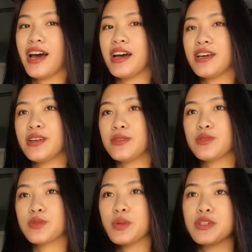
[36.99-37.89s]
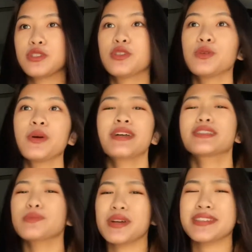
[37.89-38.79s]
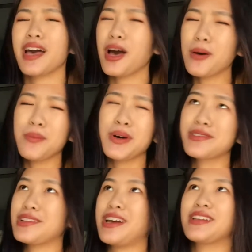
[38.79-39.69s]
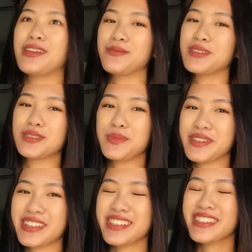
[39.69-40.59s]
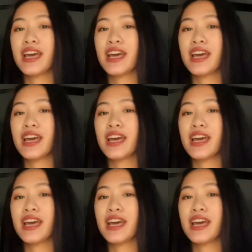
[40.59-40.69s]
I just wanted to express how much I love this book.